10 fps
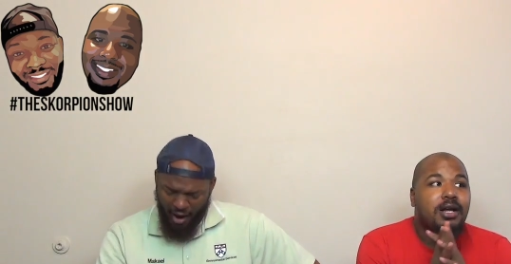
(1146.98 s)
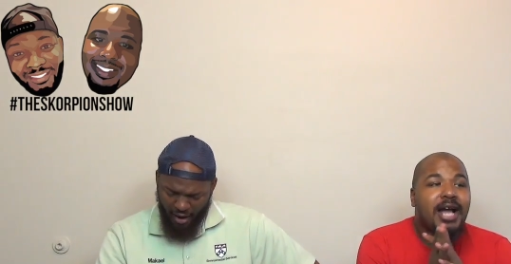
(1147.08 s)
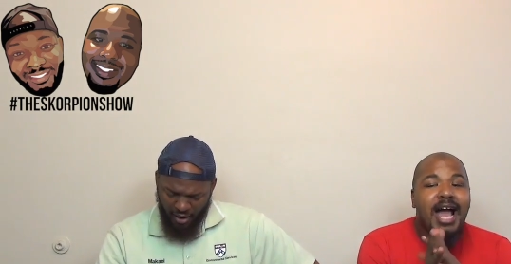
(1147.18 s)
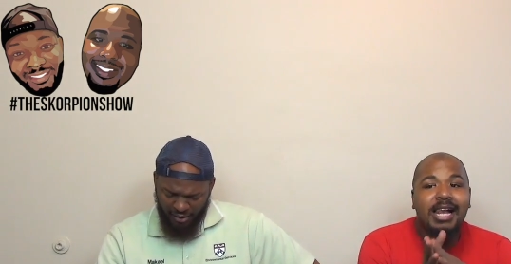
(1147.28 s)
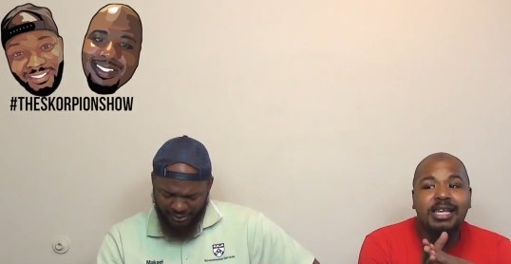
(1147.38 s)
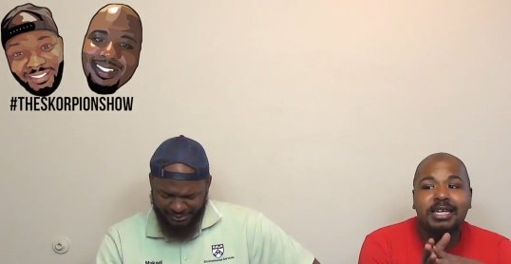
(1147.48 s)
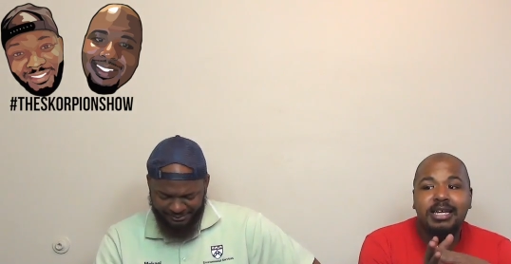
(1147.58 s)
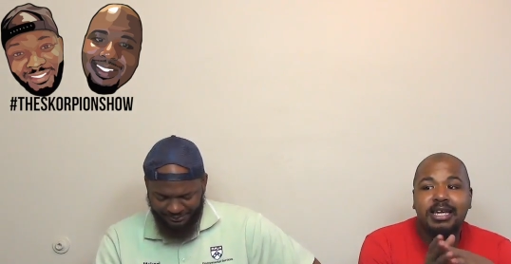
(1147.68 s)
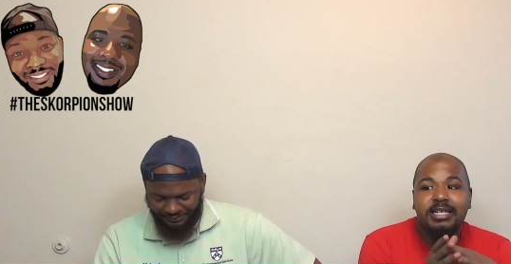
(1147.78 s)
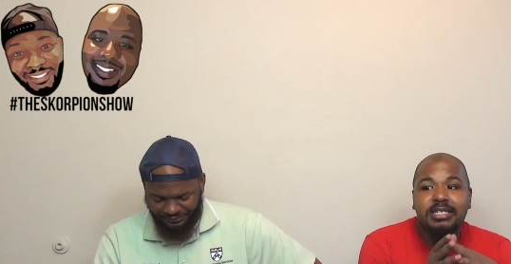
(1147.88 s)

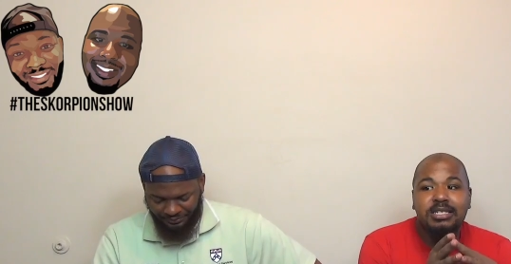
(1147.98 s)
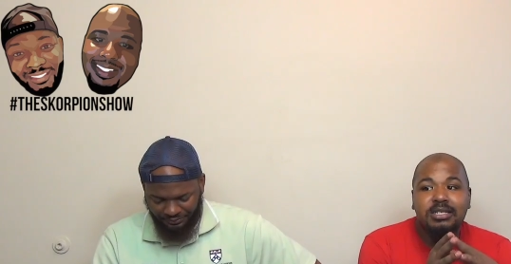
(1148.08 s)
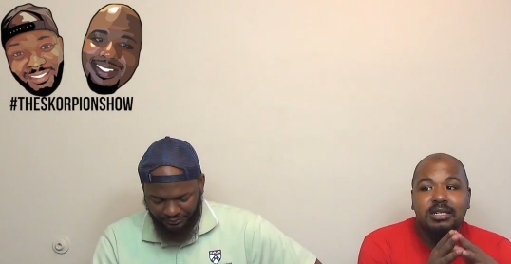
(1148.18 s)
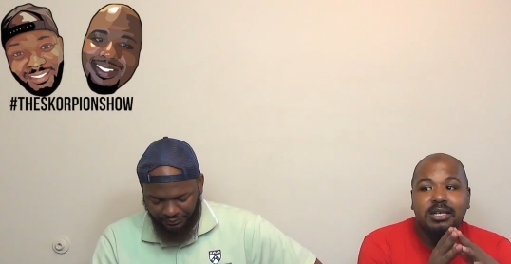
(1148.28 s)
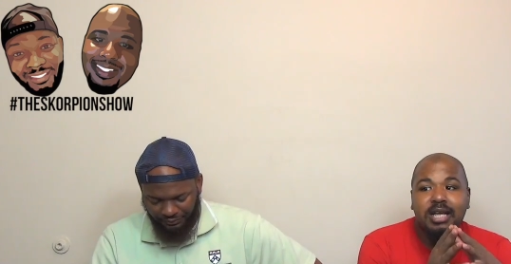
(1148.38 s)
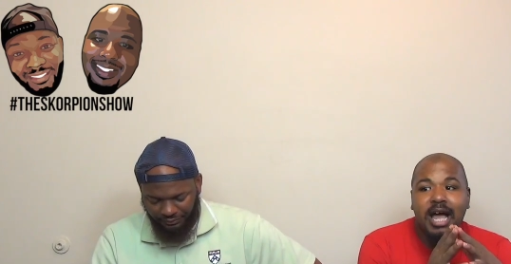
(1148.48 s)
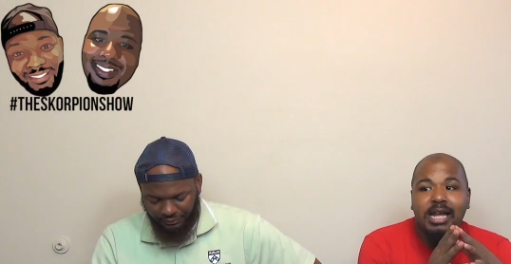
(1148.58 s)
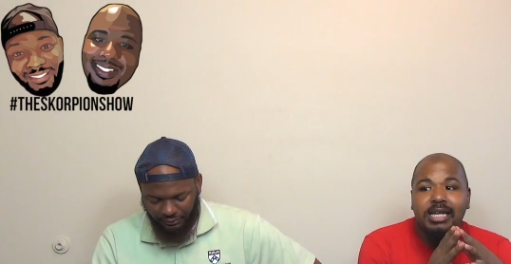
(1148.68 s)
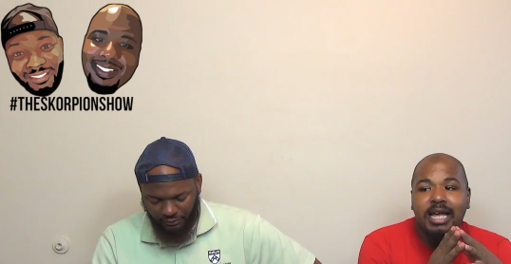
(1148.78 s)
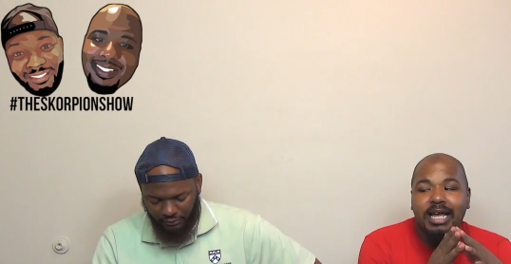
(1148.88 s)
Speaker 1: Kylie and
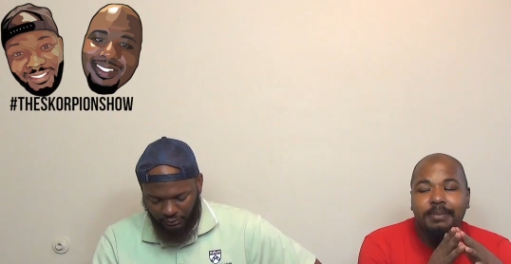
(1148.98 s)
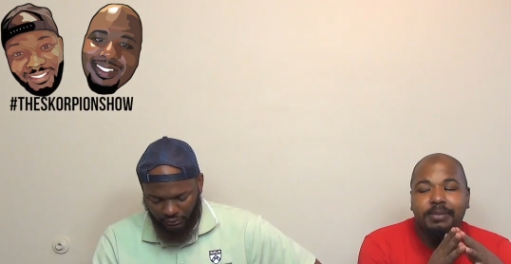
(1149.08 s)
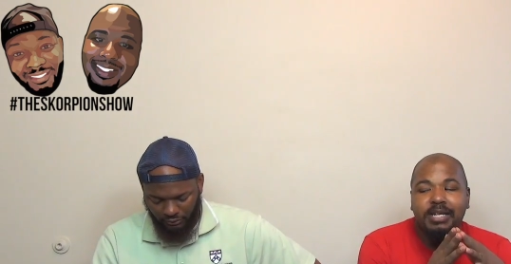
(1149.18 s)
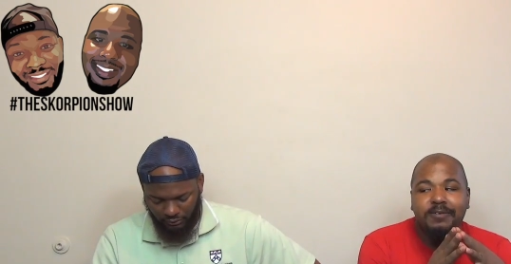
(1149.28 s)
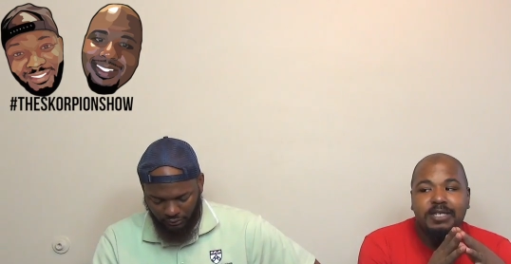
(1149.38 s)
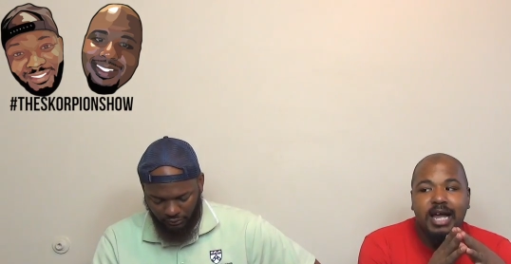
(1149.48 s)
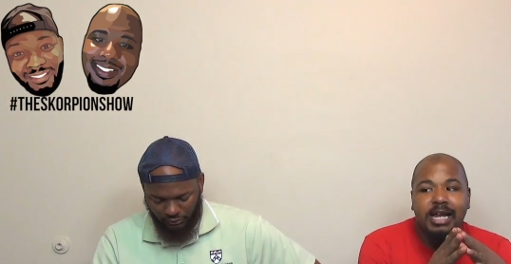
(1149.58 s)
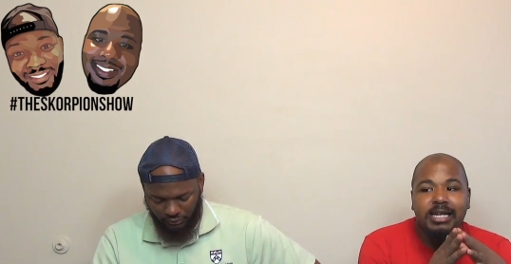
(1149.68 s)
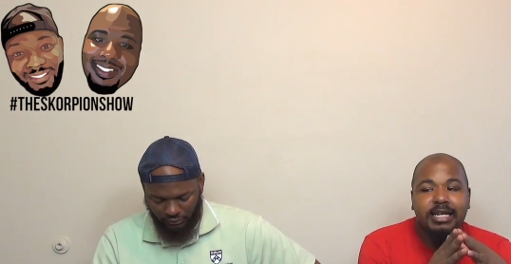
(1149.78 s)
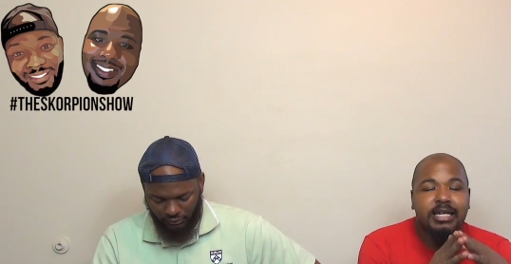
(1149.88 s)
Kylie, I believe it's
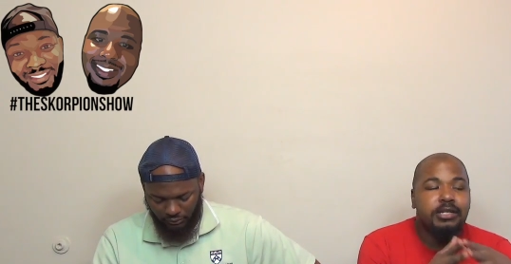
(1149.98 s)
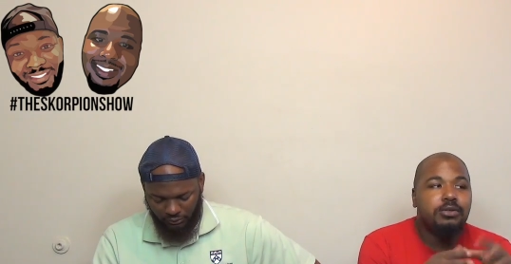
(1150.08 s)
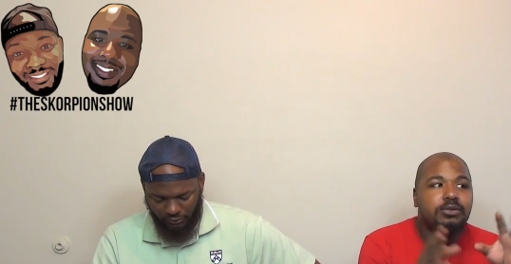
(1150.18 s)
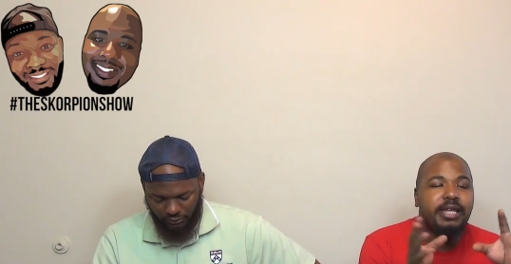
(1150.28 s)
Kylie and Kendall.